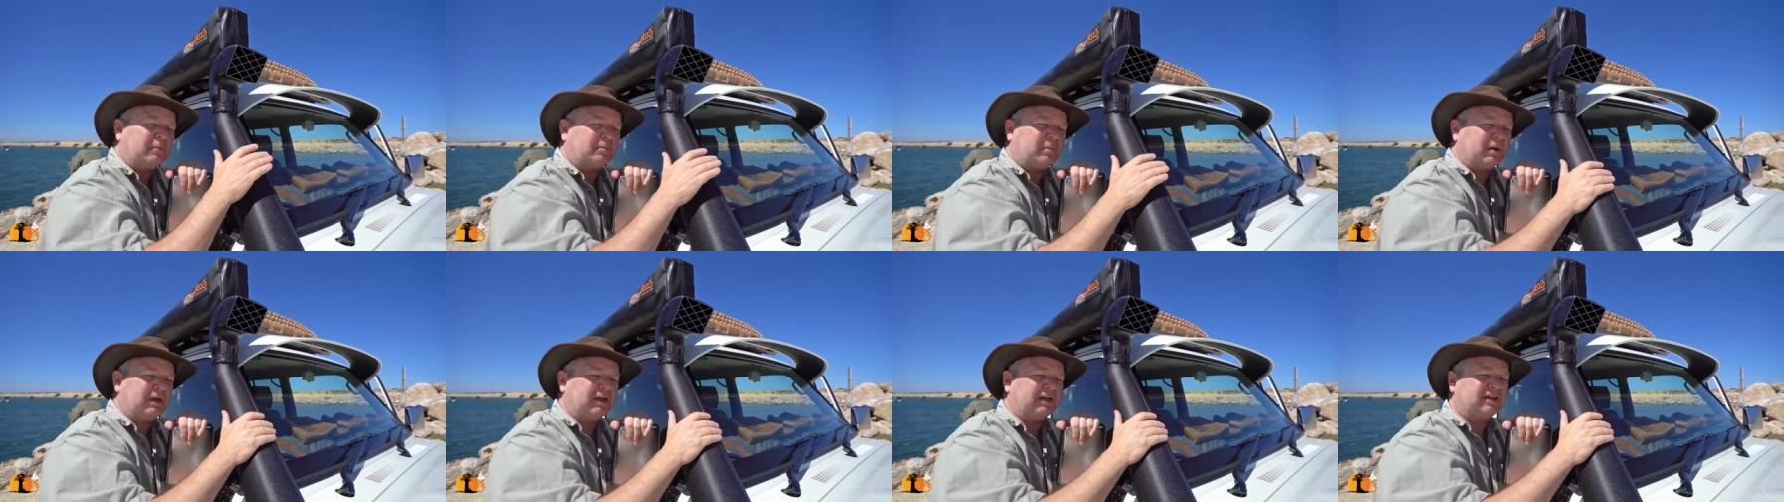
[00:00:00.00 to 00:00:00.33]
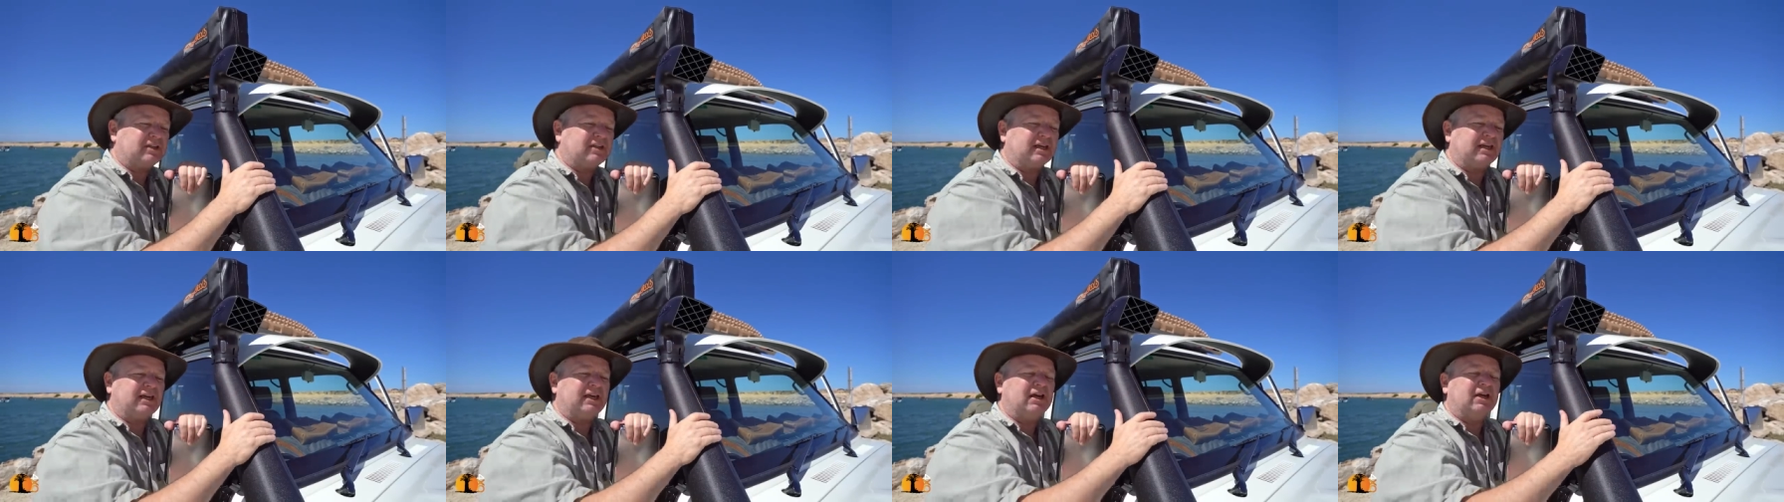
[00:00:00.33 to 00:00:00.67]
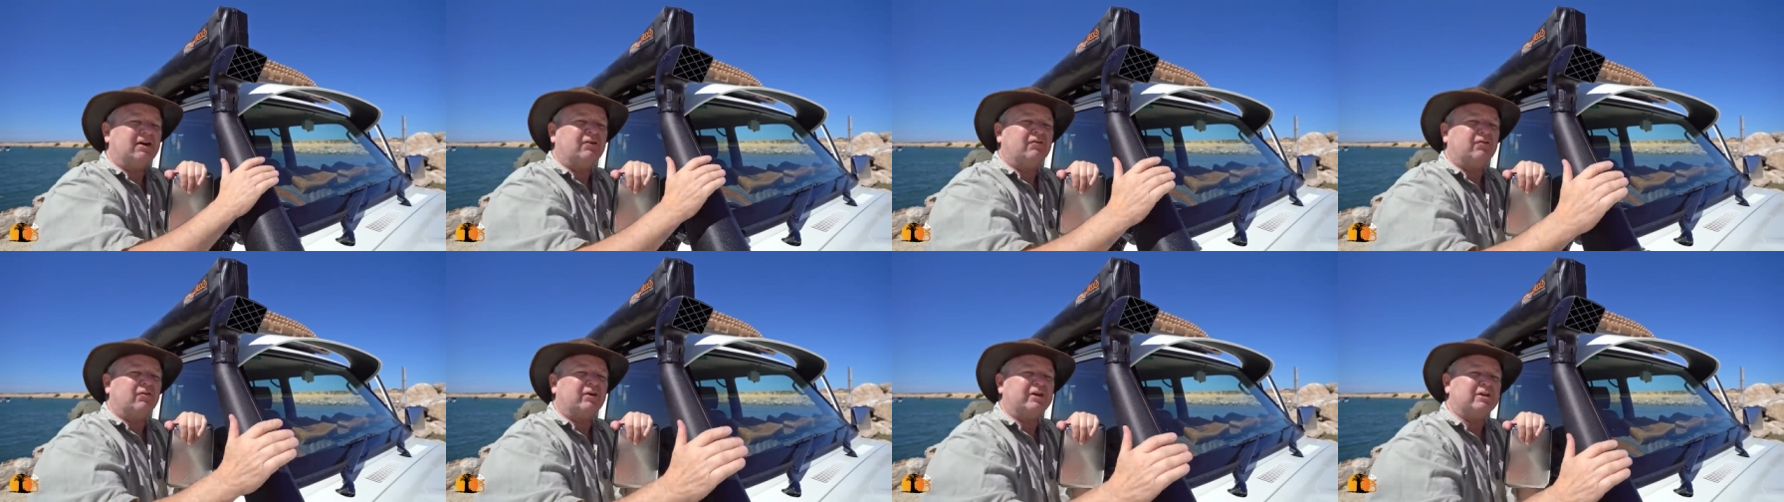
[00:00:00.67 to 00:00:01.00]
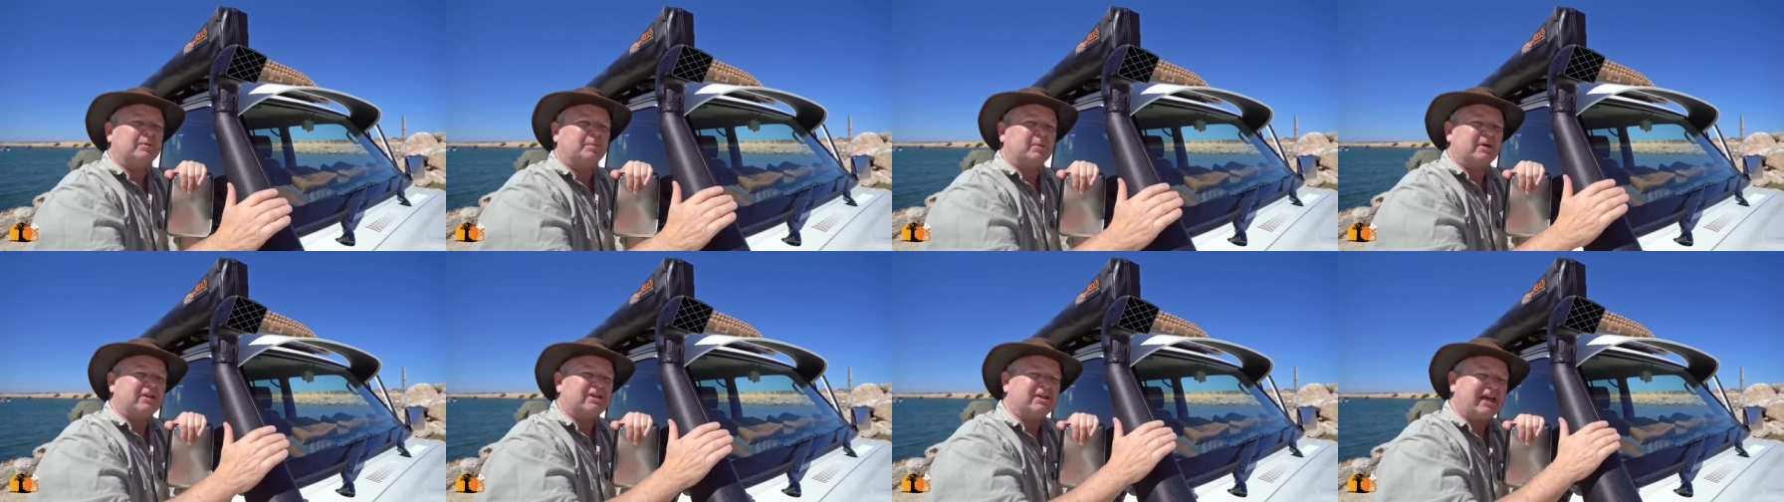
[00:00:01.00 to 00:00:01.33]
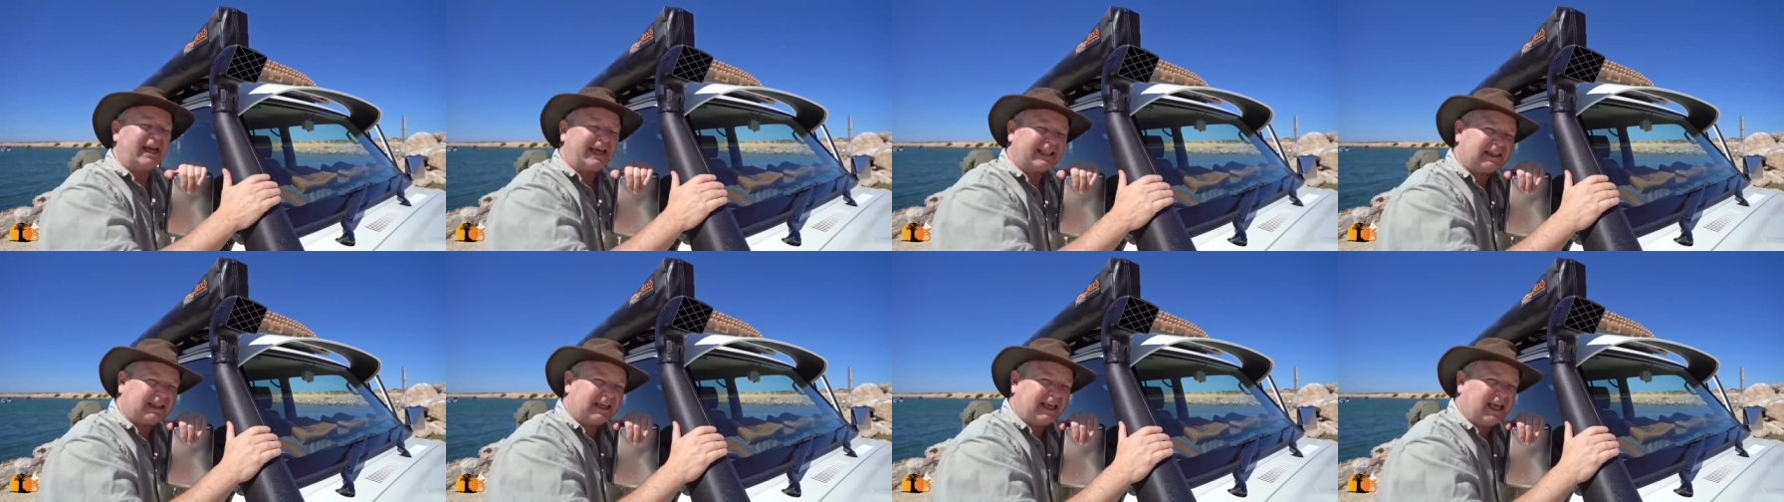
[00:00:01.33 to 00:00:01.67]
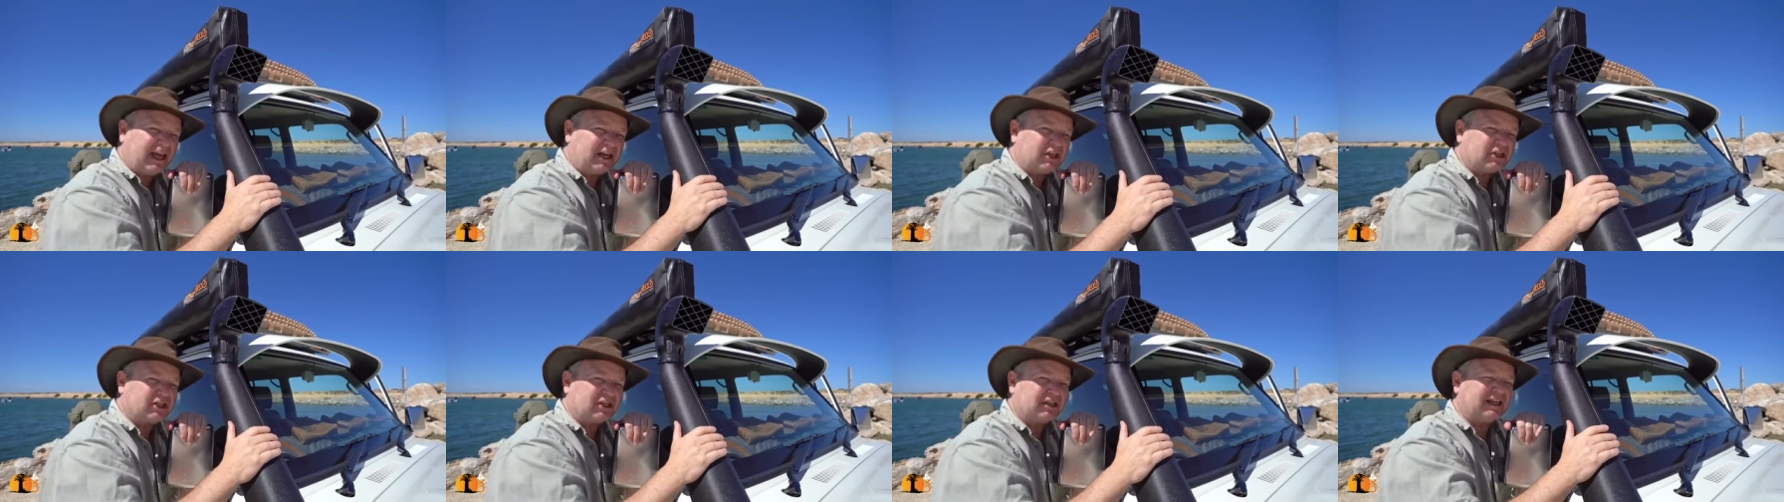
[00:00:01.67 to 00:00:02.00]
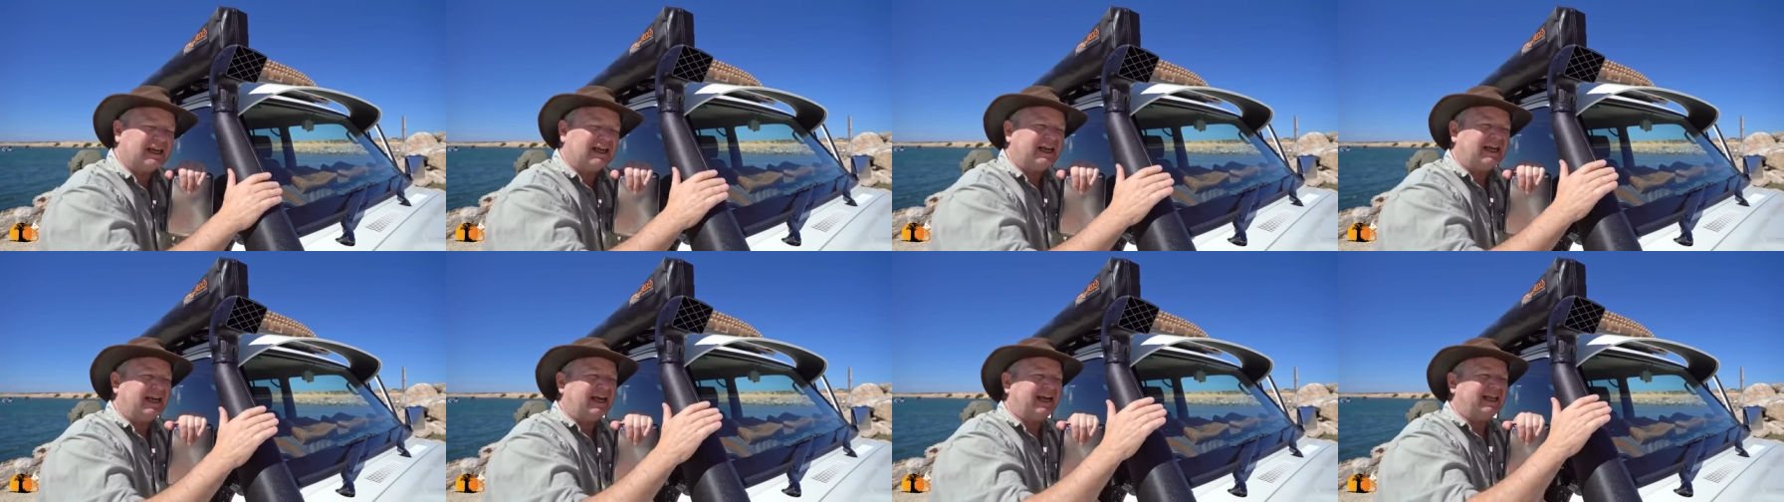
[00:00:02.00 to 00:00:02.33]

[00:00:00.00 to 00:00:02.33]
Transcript: ability for it to protect the engine